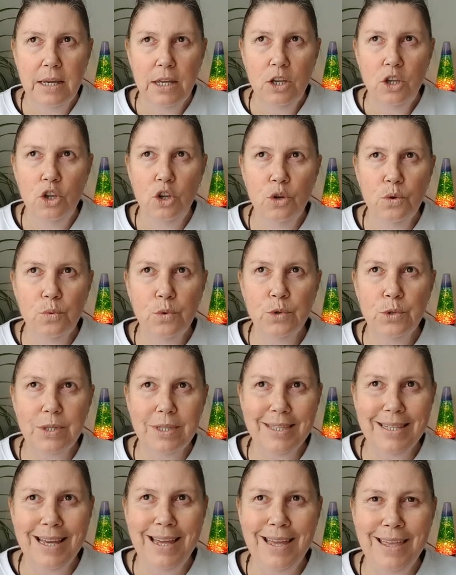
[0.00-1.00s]
you will
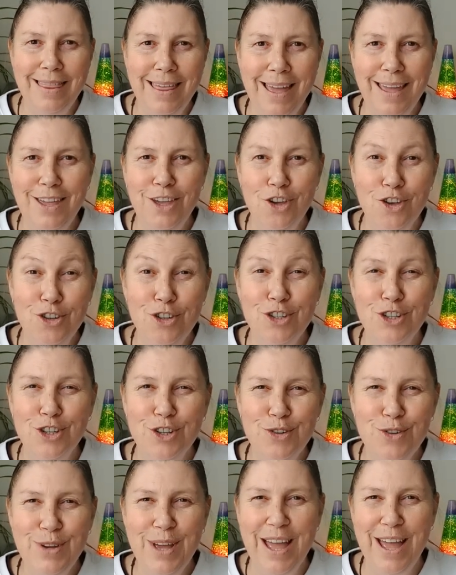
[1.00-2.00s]
see that you
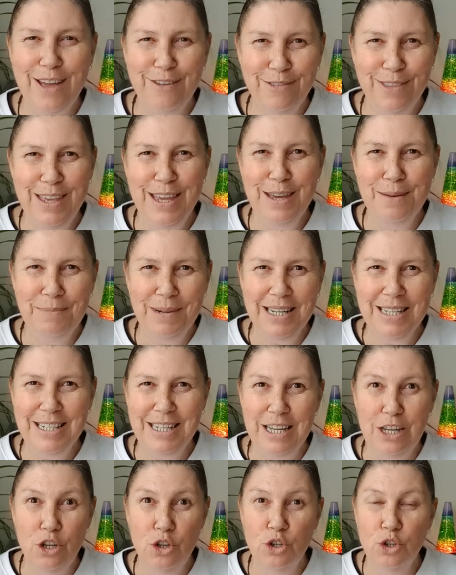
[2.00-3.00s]
do have the
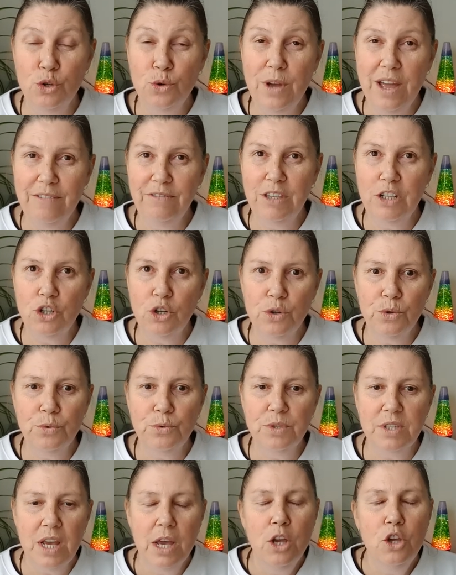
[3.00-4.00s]
ability, you do have the
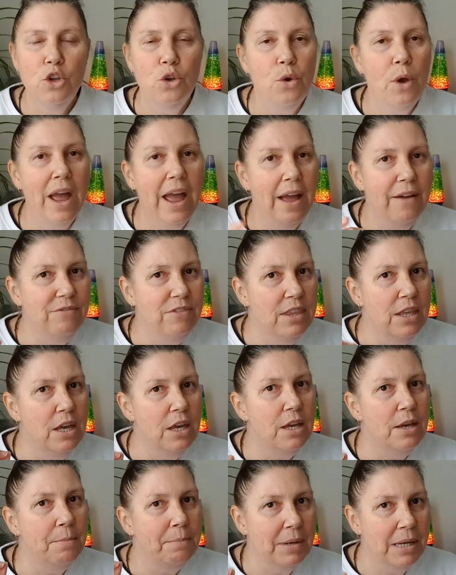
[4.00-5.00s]
tools, you have
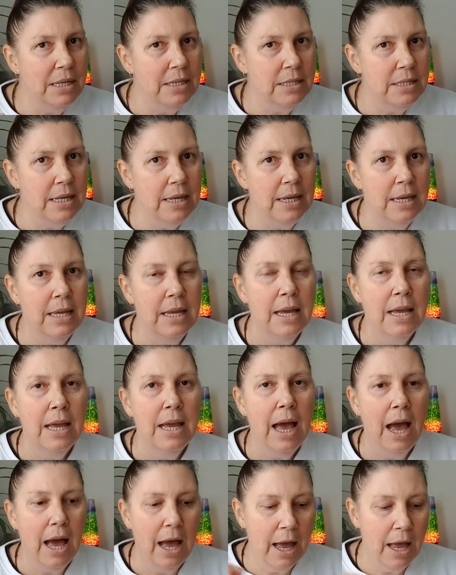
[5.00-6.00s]
the ability
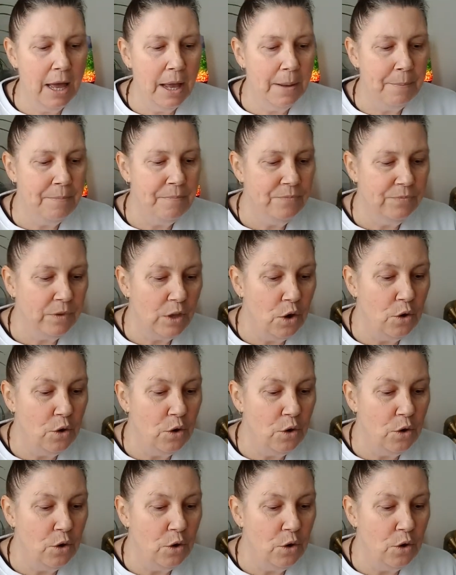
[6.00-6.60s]
um,